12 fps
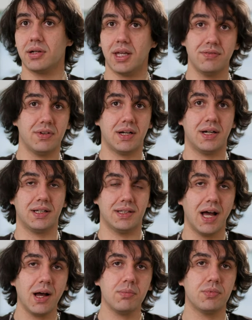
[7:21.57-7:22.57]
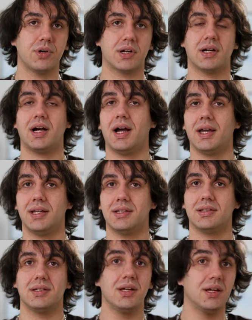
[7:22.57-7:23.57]
even a DAP or a
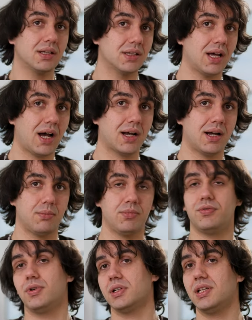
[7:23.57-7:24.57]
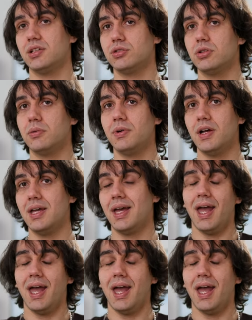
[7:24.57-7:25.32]
high-end DAC amp for desktop,